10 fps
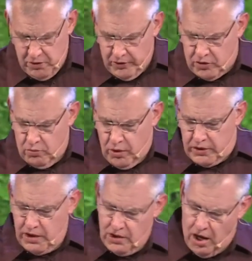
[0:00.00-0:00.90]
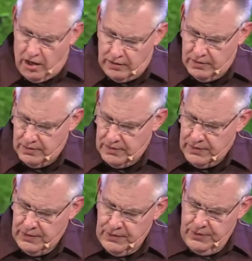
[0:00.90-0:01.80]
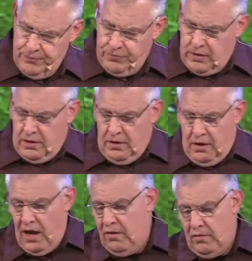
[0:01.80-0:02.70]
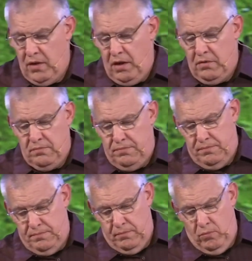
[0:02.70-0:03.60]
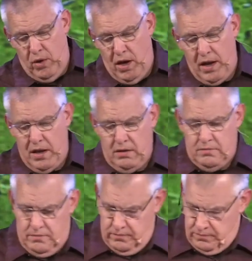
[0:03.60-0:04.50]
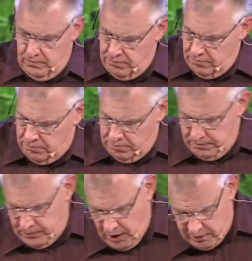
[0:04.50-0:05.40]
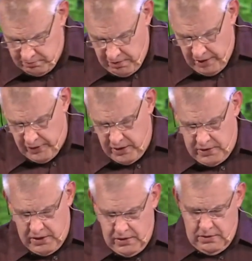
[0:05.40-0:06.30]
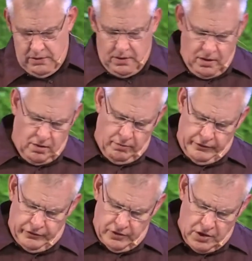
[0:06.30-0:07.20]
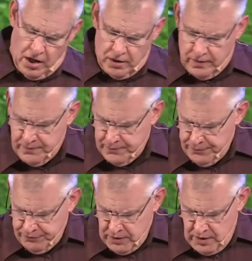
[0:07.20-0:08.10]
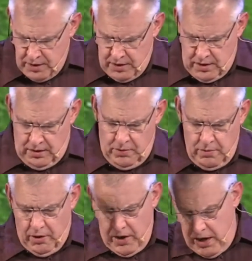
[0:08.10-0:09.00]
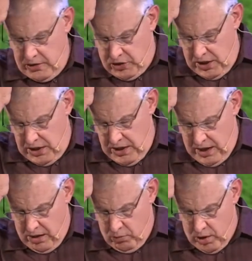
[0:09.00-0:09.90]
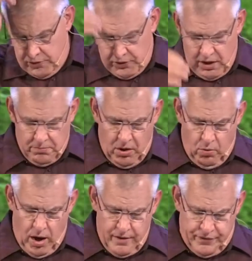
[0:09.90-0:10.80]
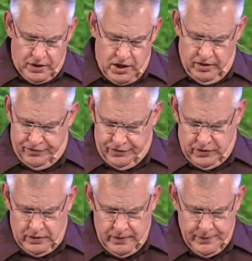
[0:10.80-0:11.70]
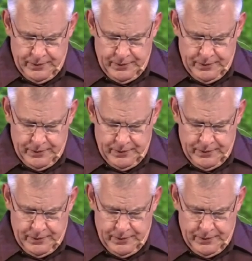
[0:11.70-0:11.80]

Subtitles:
a miracle-working God. When I had gotten married, I was young. We were 18, and I wanted to get my wife a gift,